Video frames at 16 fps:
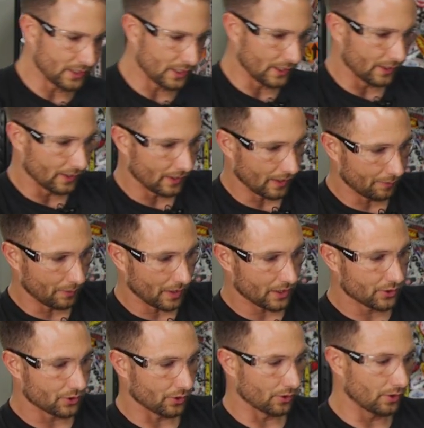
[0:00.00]
seated and
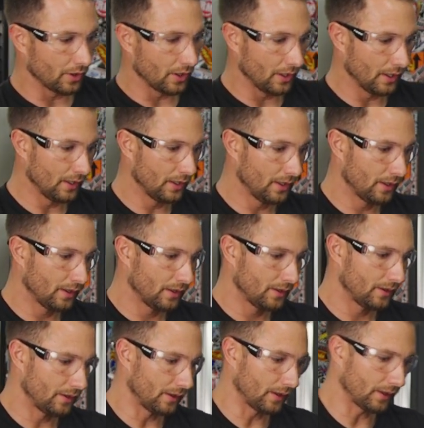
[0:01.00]
make sure
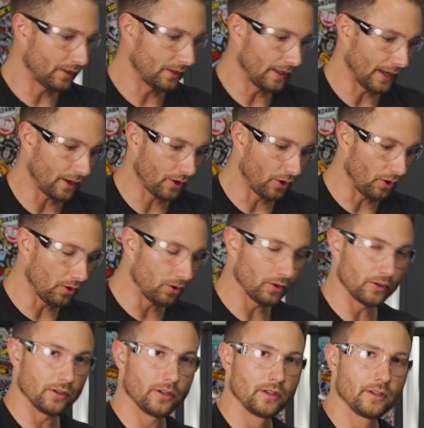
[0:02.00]
the, that
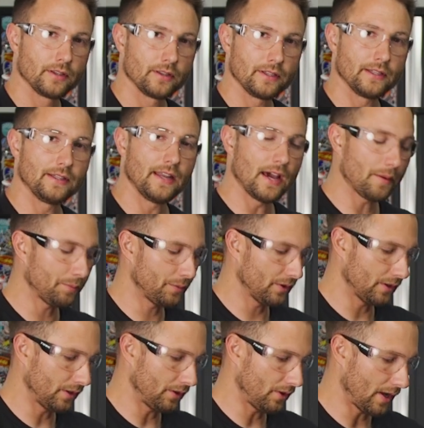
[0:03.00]
collar, the
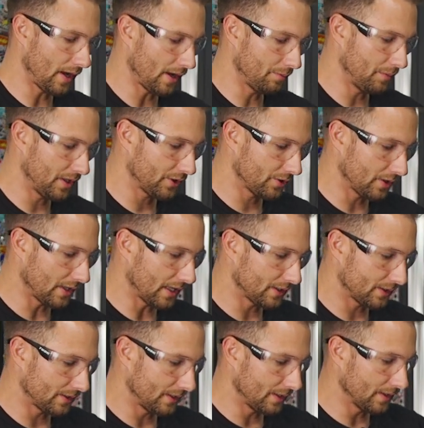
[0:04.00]
adapter that you had, make sure
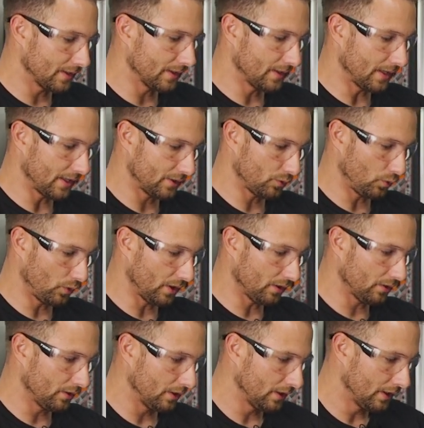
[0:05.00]
that's seated as
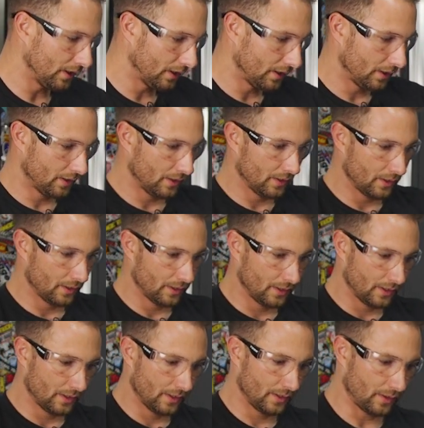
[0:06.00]
well.
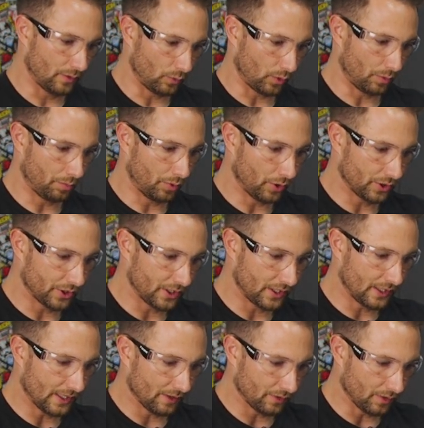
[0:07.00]
And we're
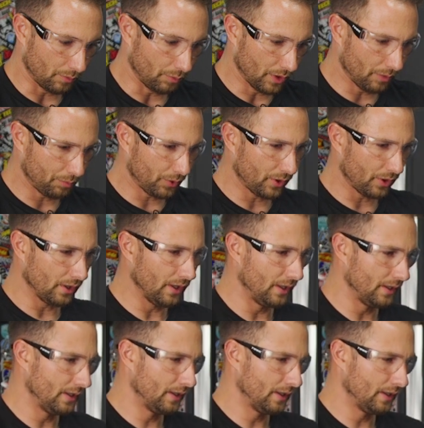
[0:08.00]
pushing down the bumper.